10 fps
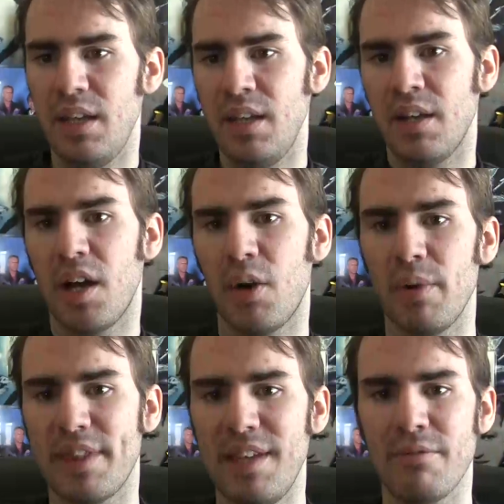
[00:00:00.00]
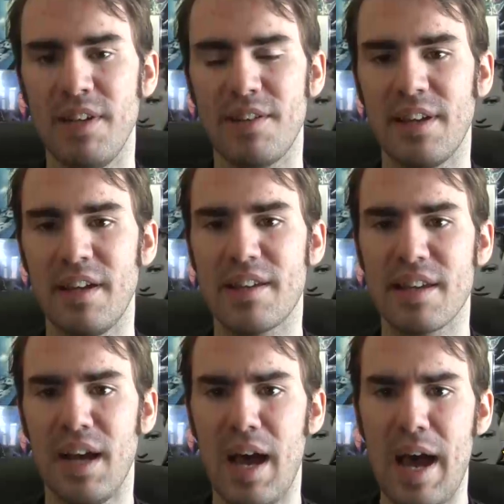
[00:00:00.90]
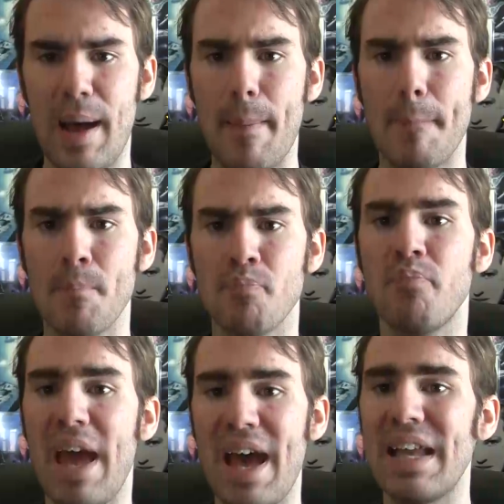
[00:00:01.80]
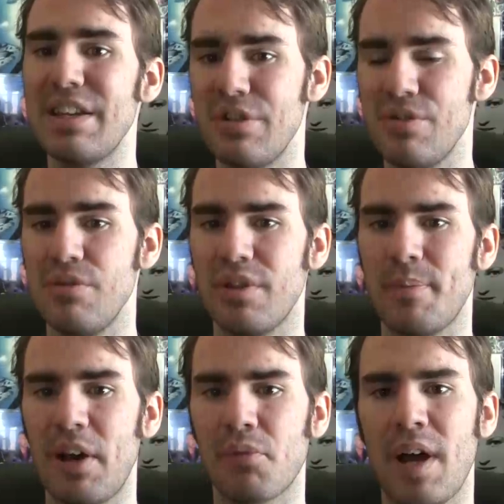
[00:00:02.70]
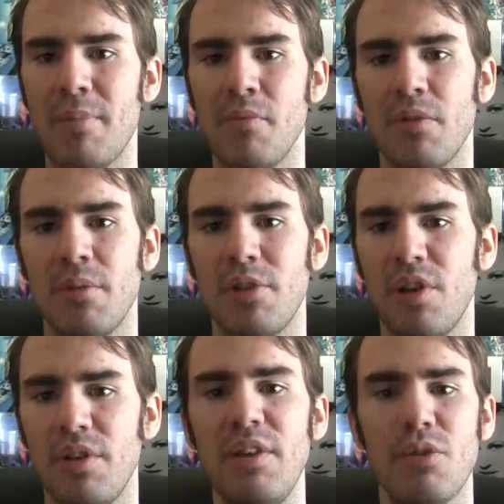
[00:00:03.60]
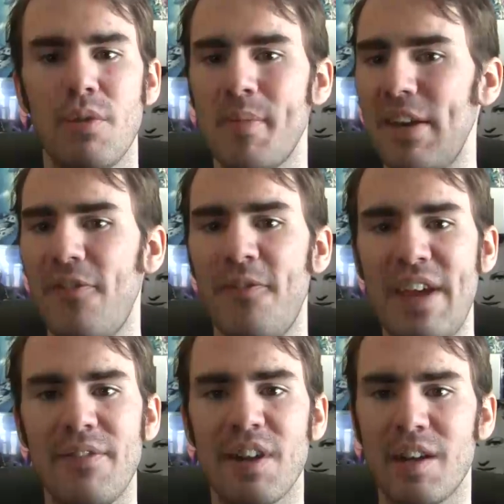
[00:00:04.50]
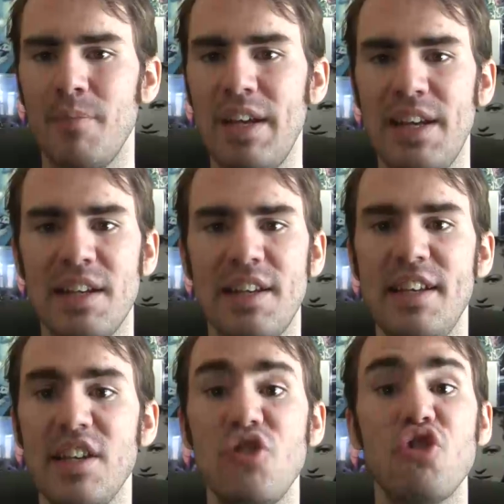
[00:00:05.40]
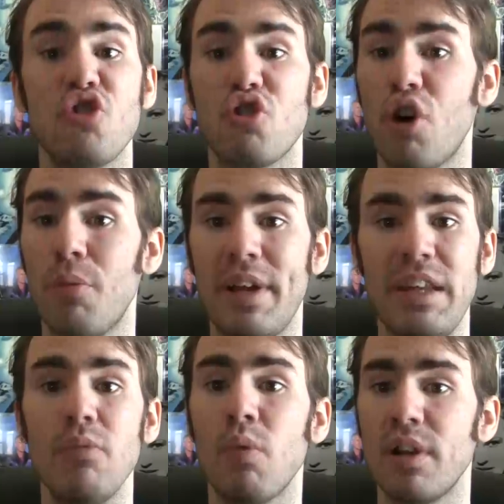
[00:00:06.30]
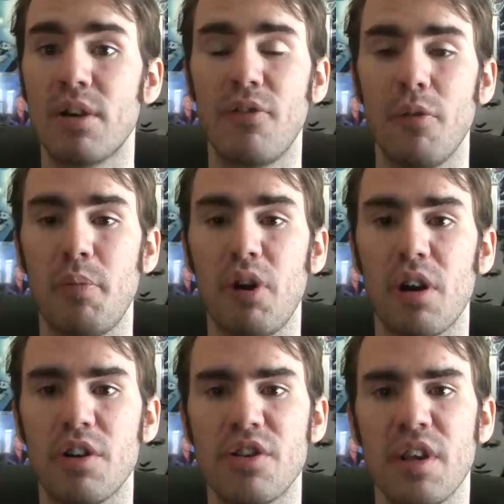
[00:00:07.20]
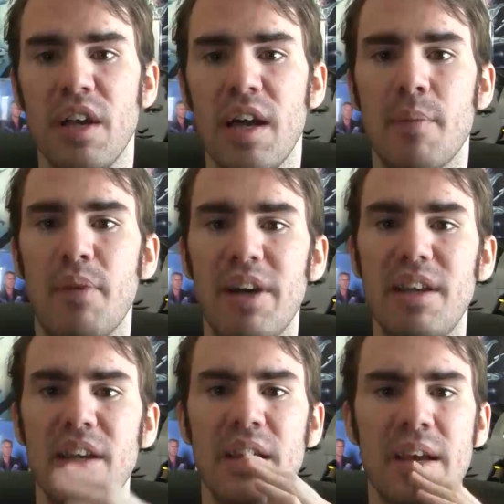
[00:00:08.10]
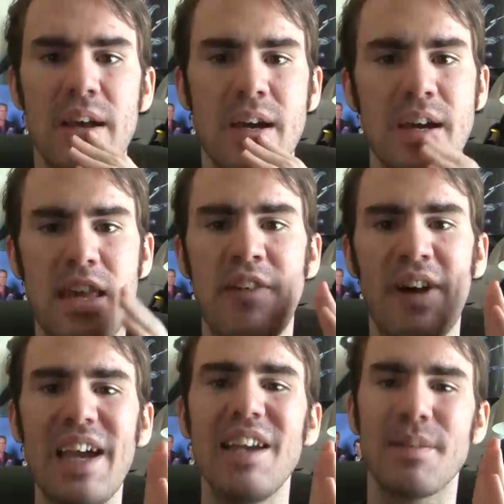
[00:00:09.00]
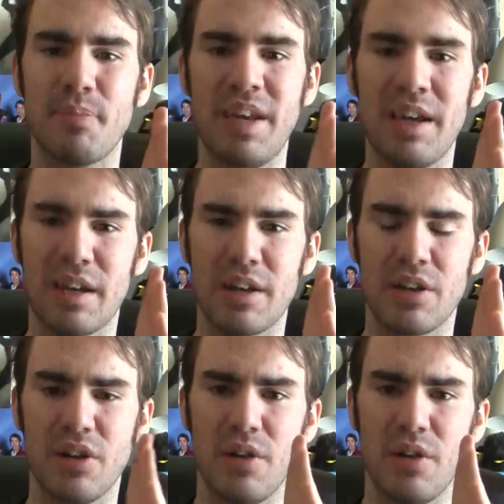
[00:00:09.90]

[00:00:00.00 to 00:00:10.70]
you know, with the recent bad news about Robin Williams, you know, he was one of my favorite comedians. He did so many wonderful parts, but if I had to pick